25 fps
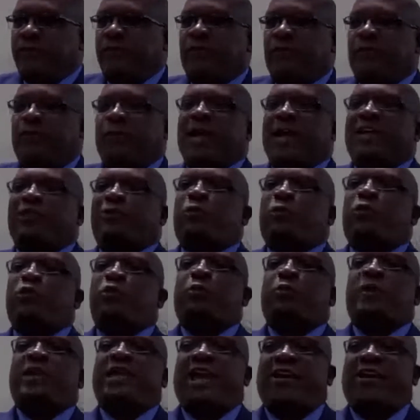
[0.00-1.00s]
What would
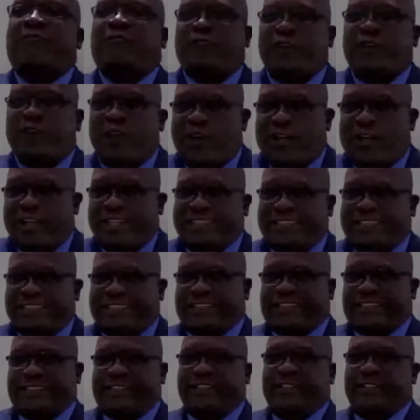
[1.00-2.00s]
we have
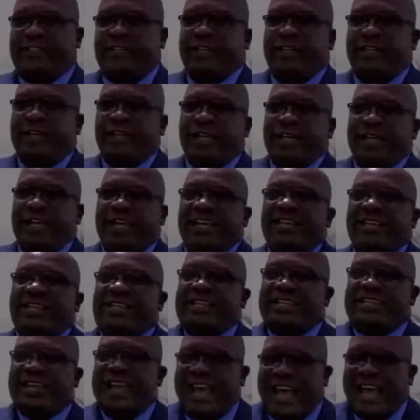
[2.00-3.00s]
lost
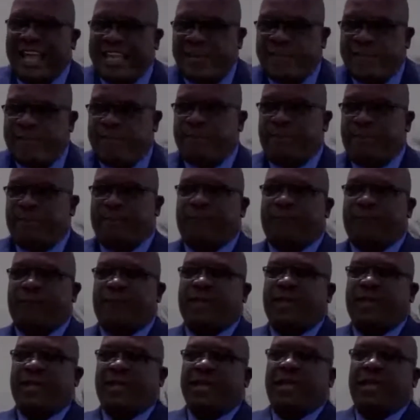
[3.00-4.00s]
in time,
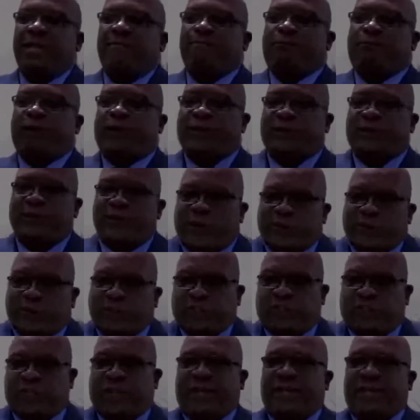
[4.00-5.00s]
in
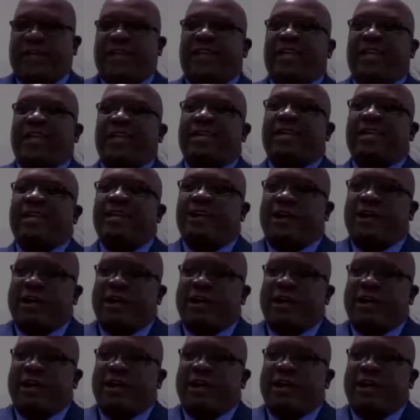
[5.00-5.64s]
production, in